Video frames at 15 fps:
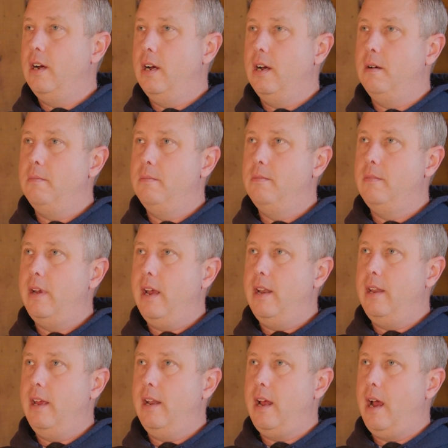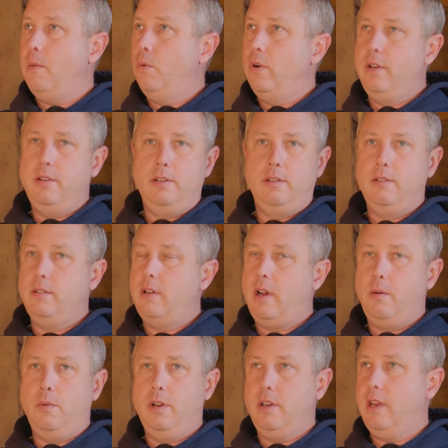and then I
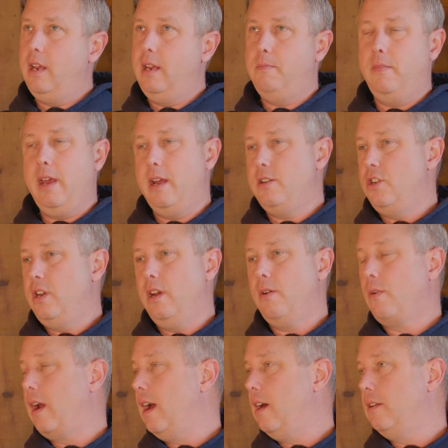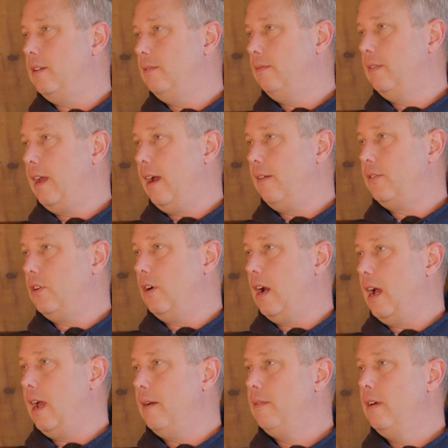wouldn't keep that G around
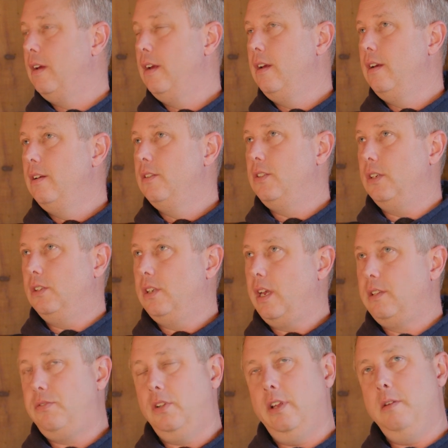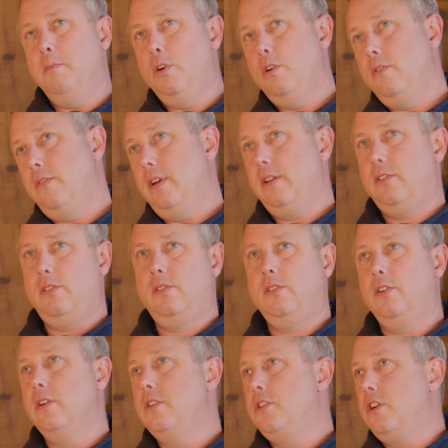after I successfully move
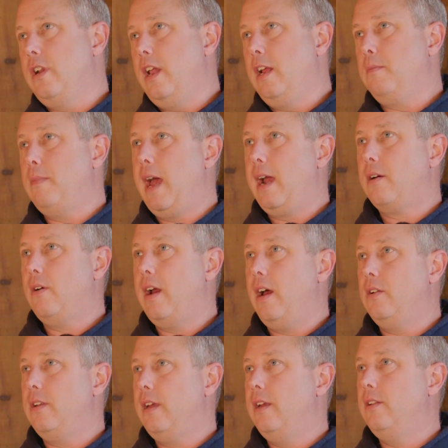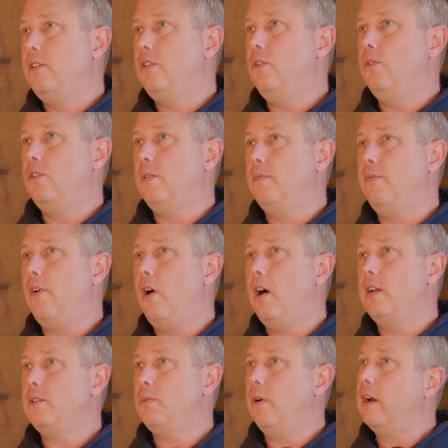its good genetic background into some
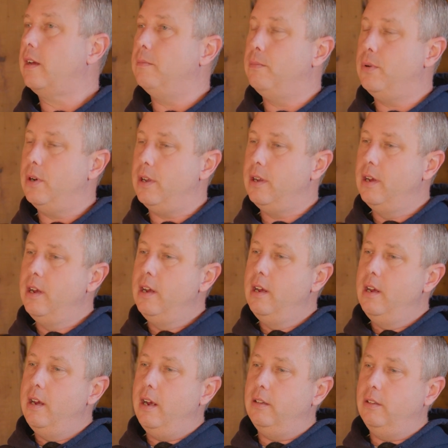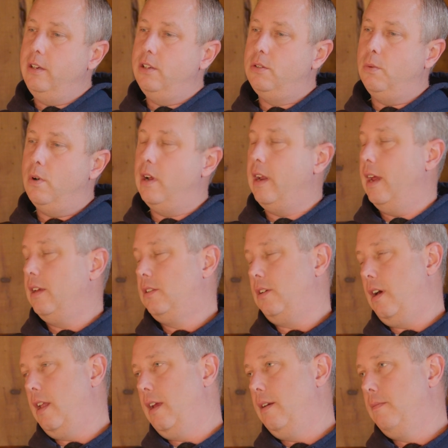fawns where I can put at least one
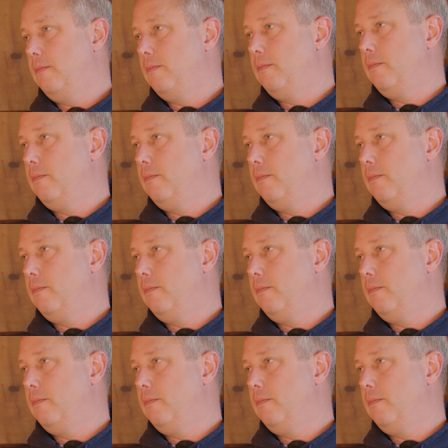S on it.